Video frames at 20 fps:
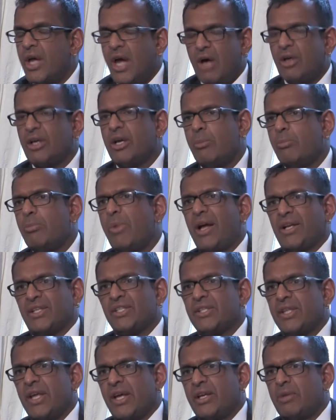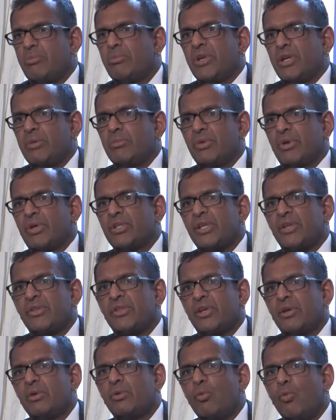I'll come back to that in a minute, because I
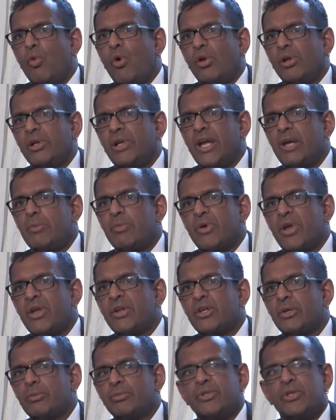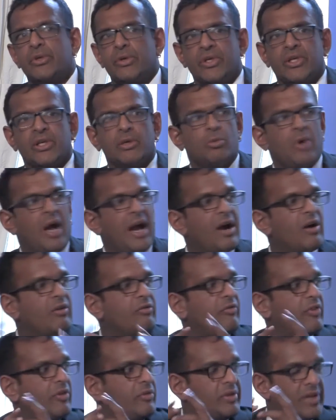think what Labour end up doing and how
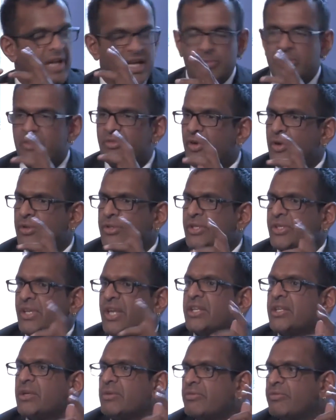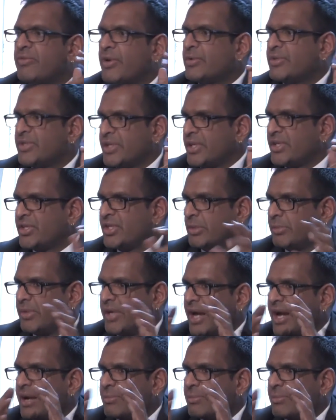Labour voters end up voting is going to be